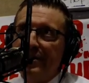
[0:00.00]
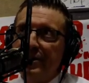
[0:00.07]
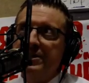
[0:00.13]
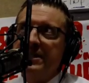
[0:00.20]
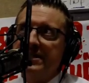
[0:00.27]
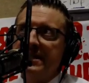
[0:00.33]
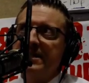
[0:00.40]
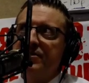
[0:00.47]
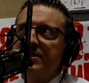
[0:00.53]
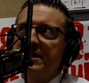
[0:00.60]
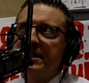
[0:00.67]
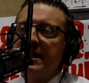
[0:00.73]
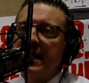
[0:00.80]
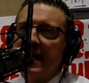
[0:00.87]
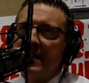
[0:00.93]
just as
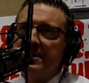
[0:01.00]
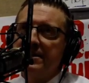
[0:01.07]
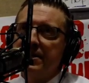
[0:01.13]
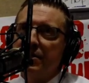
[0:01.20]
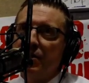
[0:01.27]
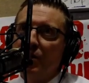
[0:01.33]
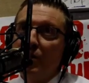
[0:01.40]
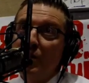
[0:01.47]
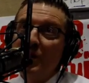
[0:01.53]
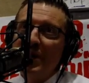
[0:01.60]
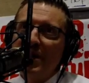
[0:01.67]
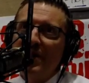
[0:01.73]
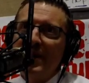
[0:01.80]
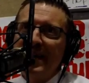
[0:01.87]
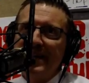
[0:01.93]
interesting as who
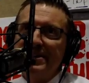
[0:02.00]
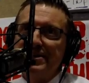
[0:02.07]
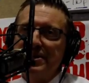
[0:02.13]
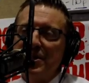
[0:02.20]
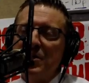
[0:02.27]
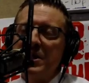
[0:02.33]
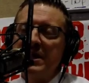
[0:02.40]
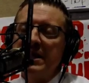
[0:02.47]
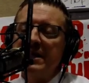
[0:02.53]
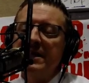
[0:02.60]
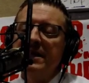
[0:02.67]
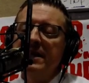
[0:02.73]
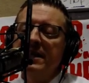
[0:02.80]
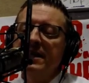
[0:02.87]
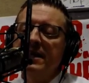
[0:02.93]
we think is doing it
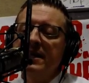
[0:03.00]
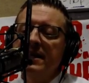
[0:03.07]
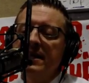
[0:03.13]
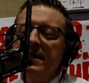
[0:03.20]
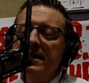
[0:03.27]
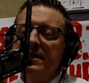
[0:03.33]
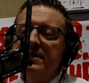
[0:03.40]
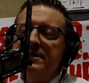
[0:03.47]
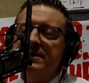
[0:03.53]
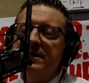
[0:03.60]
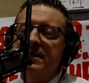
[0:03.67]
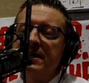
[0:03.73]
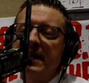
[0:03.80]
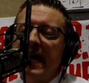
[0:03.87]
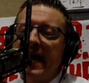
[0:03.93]

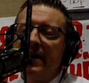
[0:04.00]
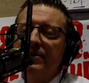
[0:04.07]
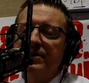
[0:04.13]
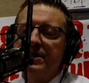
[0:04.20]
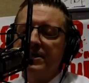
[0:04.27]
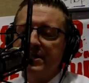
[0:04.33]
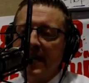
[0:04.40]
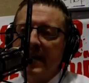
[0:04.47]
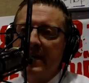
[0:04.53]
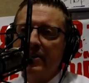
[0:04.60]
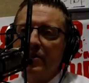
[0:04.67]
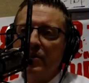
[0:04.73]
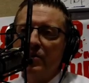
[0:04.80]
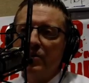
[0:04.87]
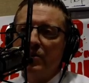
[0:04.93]
is how the state
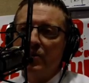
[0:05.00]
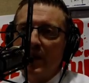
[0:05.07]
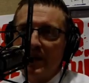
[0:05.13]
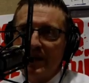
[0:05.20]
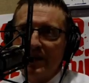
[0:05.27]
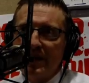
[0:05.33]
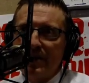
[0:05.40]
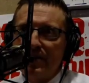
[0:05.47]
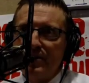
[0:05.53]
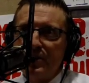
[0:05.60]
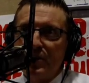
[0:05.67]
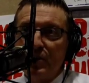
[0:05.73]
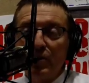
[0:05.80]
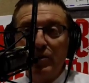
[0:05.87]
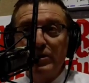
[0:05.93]
and local
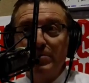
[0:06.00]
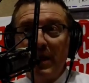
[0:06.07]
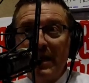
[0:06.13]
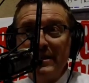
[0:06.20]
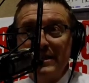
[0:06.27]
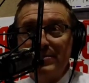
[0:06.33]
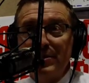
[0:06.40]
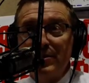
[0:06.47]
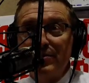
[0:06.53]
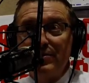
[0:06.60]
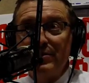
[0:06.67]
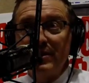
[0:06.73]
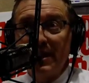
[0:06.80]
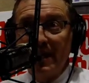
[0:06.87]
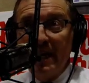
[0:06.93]
regulators who are responsible
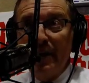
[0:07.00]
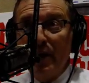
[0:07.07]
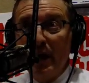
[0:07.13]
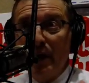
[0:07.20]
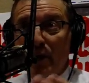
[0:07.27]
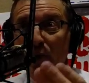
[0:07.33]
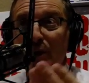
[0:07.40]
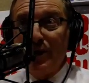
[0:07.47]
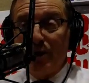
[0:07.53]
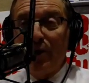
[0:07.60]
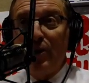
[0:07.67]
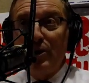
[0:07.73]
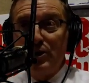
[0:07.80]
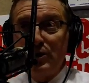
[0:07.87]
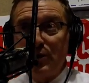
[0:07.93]
and who
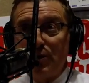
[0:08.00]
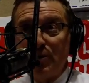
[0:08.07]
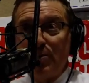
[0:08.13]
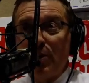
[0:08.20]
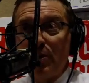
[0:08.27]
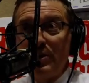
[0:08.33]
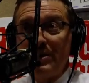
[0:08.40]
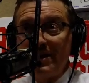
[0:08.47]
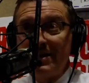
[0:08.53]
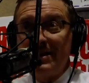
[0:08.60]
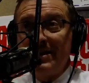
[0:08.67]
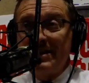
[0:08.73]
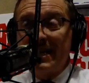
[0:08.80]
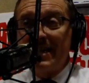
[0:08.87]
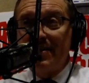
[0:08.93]
encourage you to report
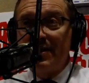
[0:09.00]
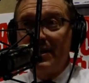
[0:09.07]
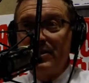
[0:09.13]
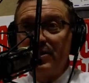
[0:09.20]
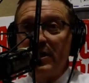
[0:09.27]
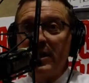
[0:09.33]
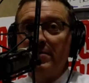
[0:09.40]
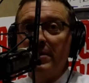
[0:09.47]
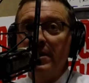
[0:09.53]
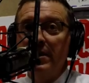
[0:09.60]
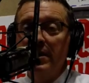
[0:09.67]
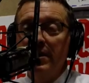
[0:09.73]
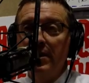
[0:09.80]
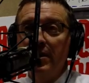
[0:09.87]
this kind of thing to them